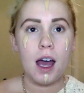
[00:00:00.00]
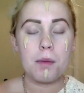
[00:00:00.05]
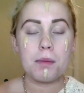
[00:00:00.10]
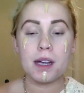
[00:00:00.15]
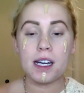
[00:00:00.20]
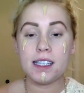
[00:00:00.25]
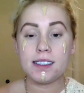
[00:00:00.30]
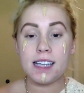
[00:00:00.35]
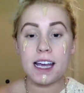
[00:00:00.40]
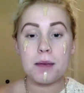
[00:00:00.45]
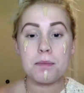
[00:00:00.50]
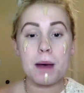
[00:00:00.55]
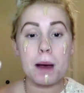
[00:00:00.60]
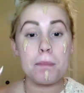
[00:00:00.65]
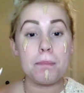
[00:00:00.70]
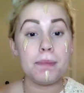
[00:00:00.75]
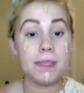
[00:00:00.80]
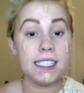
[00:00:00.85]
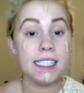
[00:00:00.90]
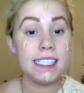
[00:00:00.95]
I'm going to take my
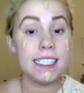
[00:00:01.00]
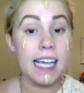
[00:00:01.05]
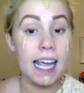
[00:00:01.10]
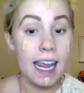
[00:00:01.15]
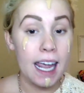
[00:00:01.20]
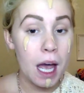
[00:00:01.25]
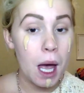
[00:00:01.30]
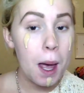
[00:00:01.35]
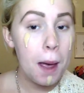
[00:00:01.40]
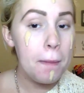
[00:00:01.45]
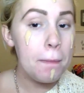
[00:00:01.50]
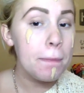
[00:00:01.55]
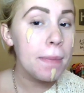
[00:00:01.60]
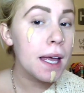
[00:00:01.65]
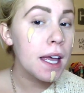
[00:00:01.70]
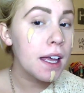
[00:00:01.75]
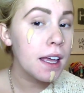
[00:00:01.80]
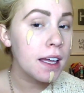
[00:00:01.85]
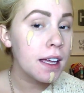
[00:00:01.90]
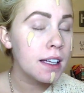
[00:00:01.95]
damp
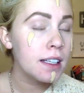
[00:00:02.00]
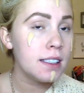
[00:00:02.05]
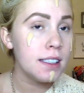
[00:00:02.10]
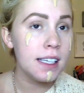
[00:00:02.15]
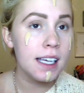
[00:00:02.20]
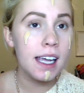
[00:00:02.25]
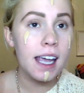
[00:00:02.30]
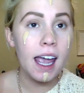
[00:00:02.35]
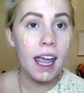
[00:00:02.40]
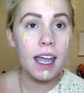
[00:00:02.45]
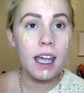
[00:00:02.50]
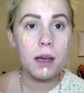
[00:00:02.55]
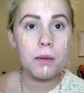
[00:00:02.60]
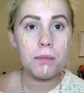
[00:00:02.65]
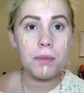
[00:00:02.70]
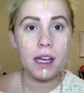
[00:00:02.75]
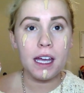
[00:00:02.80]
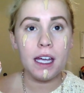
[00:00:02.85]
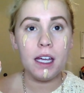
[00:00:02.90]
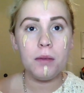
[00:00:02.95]

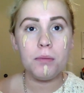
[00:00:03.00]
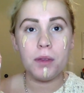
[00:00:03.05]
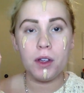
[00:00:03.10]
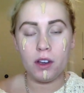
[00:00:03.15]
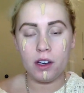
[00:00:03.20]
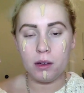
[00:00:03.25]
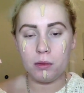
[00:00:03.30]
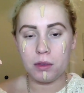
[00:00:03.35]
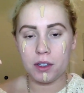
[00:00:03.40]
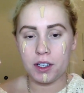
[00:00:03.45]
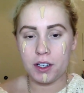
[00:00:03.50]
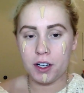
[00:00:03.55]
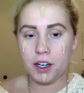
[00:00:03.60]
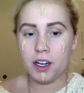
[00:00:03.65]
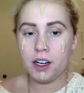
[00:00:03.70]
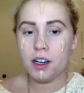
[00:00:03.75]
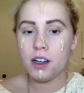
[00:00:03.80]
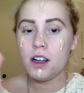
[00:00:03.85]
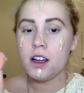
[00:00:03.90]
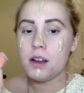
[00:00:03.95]
D-A-M-P beauty blender.
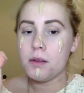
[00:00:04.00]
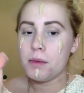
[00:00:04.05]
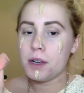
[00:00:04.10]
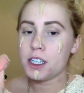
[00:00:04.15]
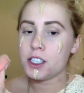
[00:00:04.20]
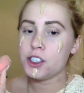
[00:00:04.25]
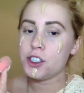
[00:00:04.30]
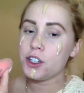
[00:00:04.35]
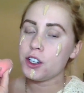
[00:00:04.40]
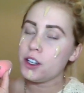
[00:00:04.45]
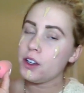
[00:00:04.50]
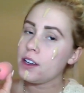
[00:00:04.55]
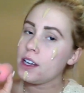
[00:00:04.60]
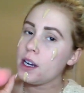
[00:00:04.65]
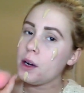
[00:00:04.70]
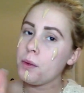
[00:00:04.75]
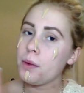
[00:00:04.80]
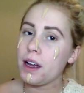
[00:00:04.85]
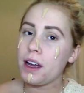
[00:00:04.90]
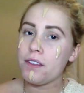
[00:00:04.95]
Make sure you
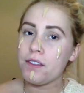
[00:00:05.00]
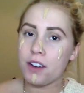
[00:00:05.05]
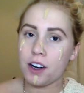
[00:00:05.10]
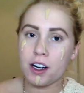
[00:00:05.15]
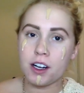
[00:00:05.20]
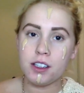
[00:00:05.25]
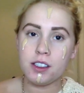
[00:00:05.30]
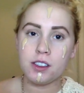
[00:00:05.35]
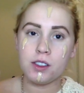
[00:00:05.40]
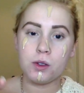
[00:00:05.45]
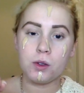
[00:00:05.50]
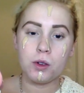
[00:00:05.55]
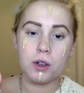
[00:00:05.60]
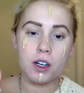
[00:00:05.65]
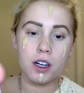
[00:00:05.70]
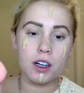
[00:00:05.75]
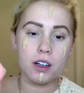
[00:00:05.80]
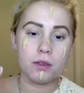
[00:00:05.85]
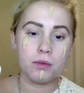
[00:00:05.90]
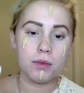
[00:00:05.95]
get it wet first,
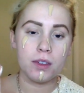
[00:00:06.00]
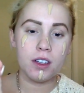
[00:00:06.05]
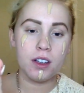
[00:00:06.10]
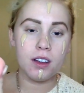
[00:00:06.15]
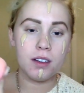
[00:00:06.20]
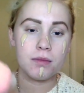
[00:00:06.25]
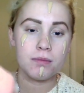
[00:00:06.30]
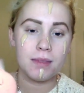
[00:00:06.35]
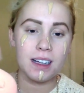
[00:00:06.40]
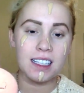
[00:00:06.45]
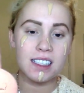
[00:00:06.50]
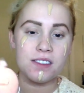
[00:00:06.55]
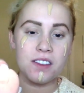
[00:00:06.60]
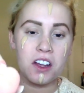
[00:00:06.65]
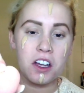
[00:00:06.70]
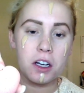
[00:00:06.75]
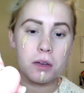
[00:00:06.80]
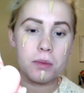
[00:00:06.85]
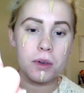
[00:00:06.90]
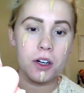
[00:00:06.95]
or mine's
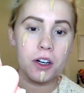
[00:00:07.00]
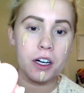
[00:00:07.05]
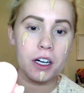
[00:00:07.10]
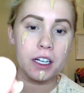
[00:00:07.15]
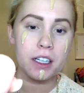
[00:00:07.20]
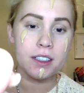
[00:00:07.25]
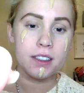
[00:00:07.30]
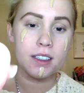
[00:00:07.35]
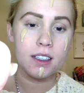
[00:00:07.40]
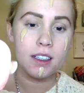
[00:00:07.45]
falling apart.